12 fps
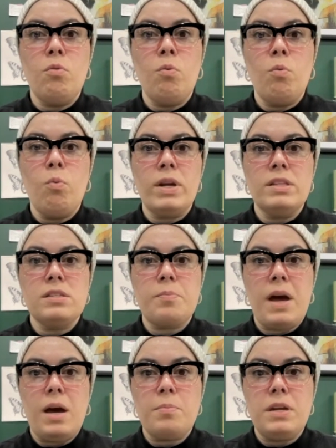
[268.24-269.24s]
what ends up
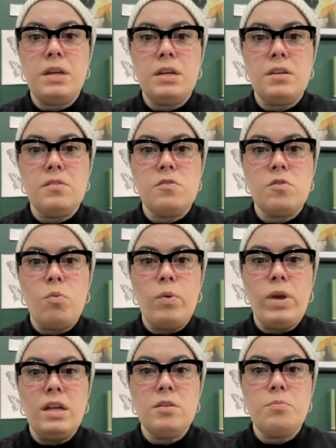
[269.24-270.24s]
happening is we
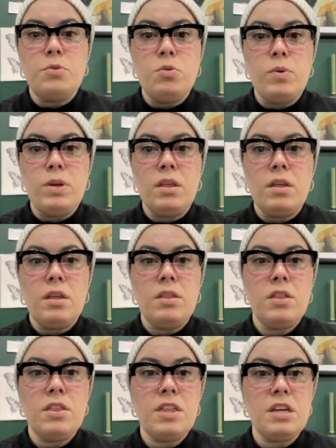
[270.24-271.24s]
end up doing the
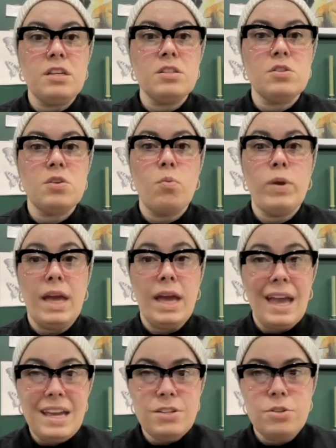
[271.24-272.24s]
things we
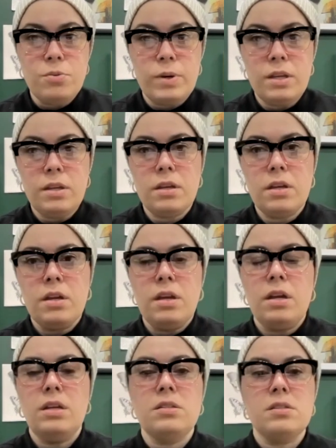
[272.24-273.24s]
hate doing
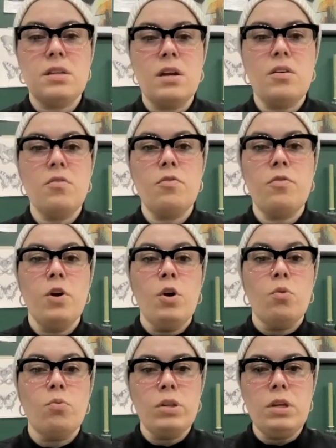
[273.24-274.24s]
instead of
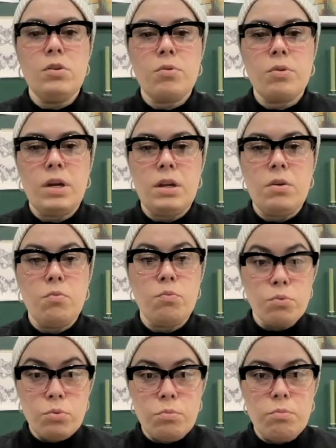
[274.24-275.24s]
really creating
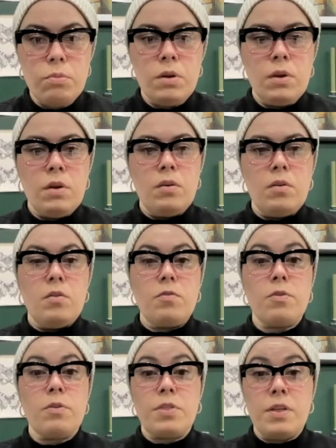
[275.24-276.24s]
room
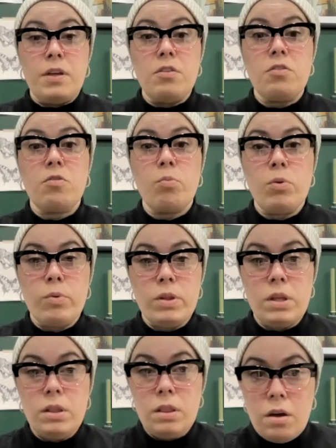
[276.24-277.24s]
for the things we
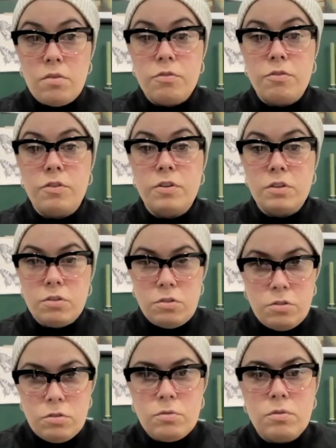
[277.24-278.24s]
really love to
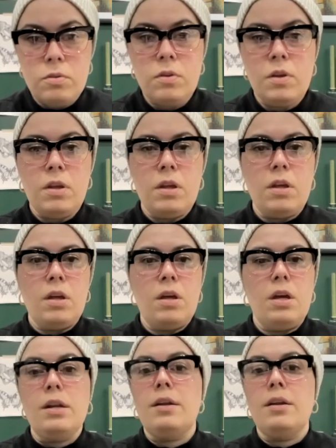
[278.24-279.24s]
do.
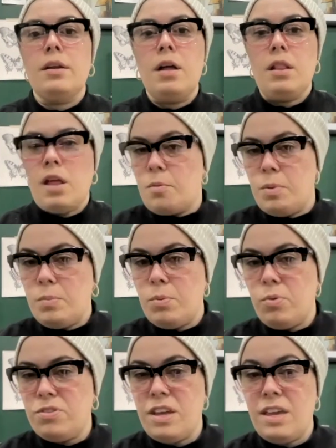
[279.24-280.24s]
And a lot of people
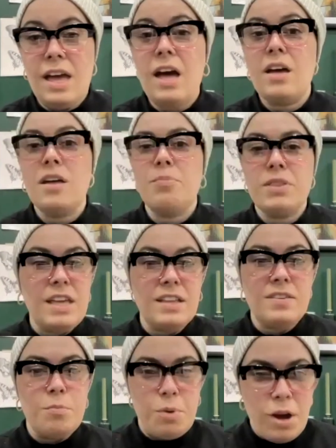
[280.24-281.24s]
will say, yeah, but
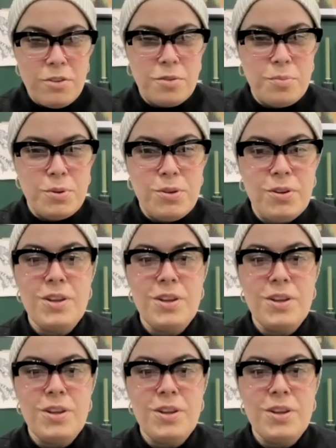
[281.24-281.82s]
that's impossible.